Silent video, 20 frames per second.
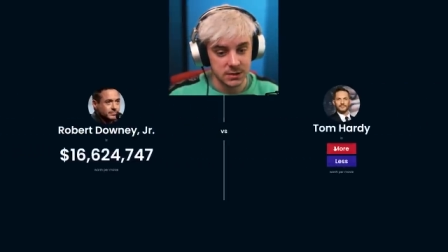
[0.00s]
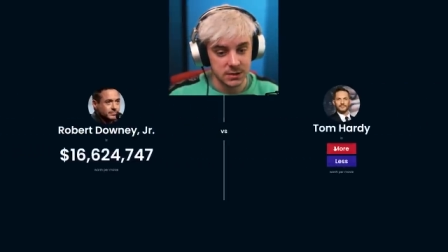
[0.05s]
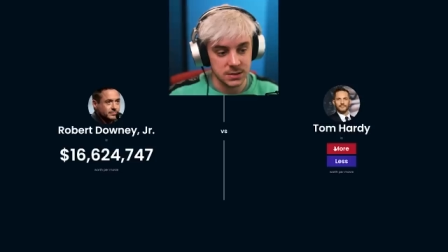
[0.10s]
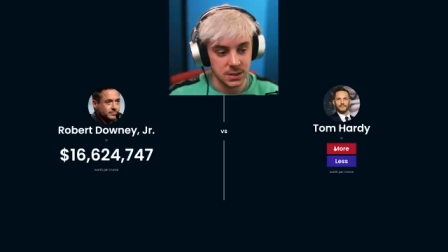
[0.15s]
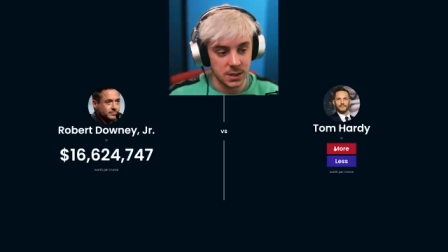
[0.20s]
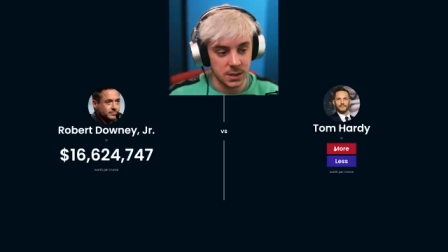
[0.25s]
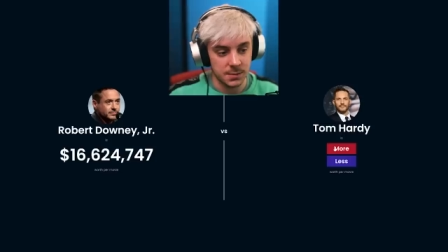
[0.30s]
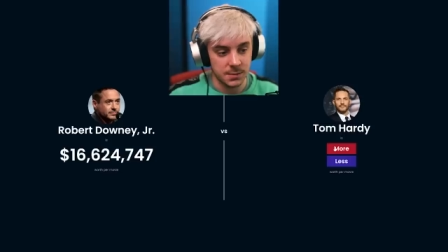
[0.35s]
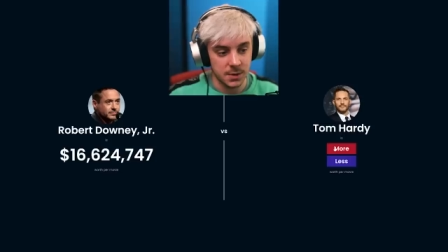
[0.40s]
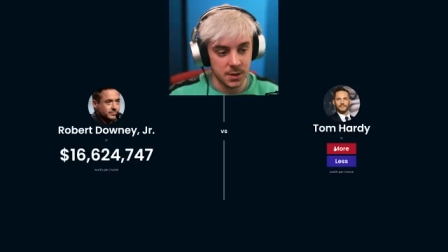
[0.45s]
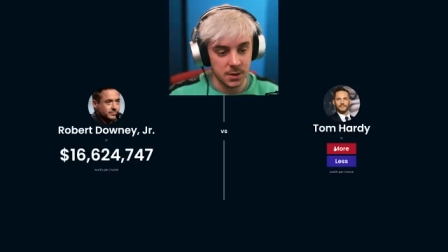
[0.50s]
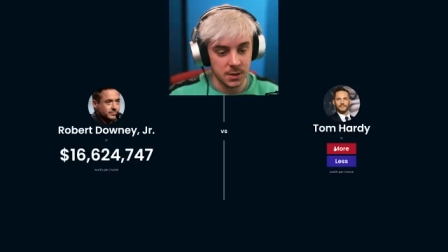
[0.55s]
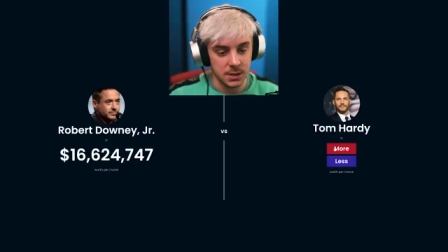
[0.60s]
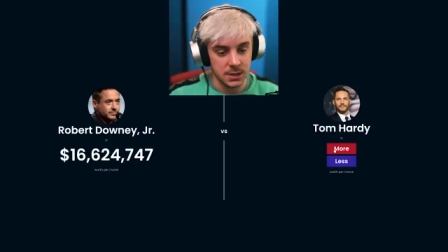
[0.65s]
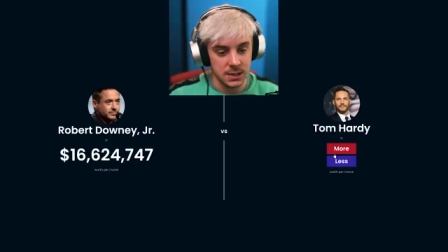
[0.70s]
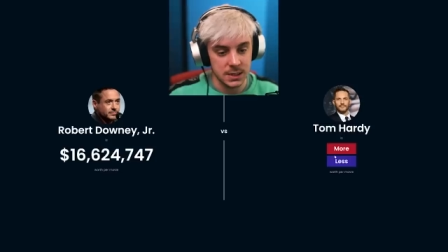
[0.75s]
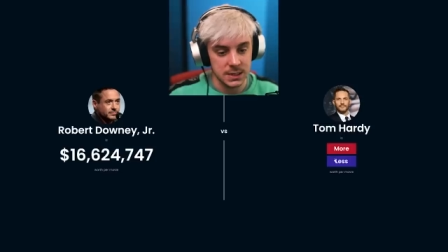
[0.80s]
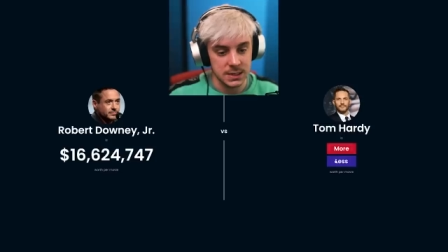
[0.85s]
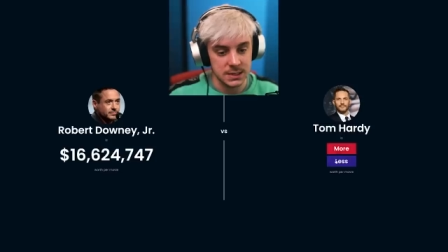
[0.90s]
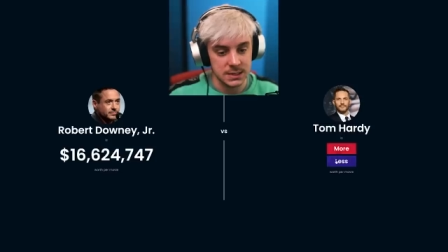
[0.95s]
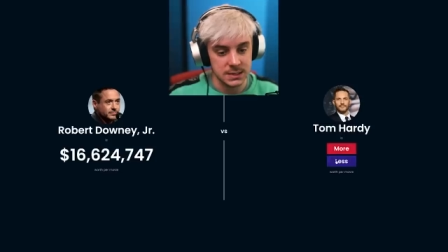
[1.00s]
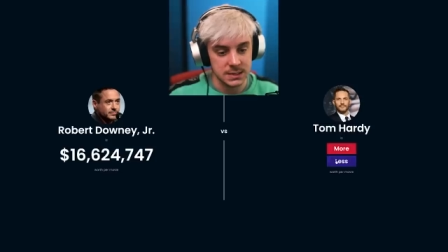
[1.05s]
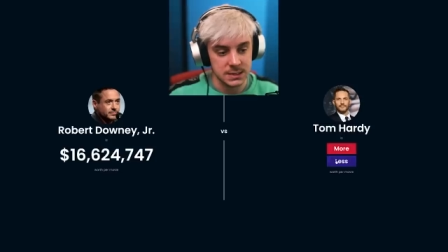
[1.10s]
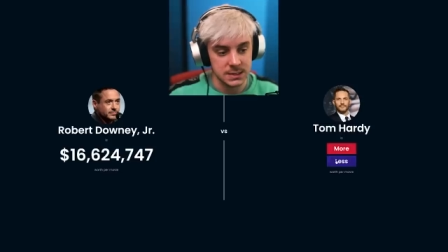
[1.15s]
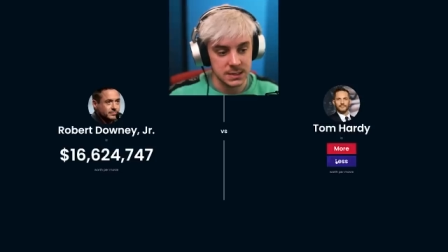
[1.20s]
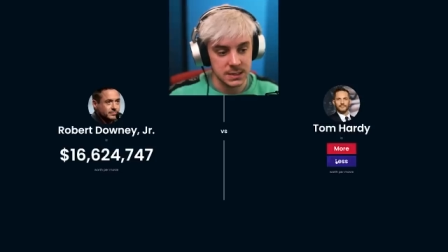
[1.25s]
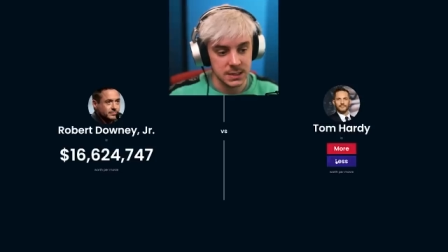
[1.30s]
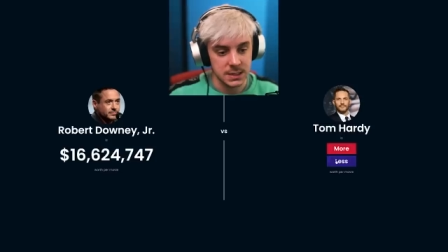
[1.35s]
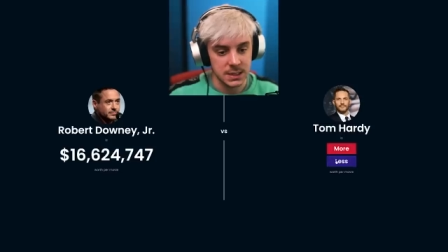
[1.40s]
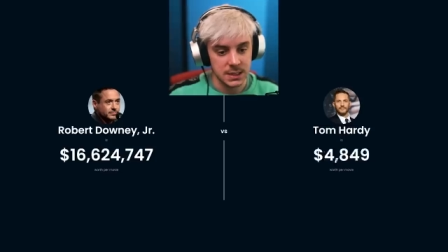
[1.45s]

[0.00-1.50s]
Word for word: Tom Hardy is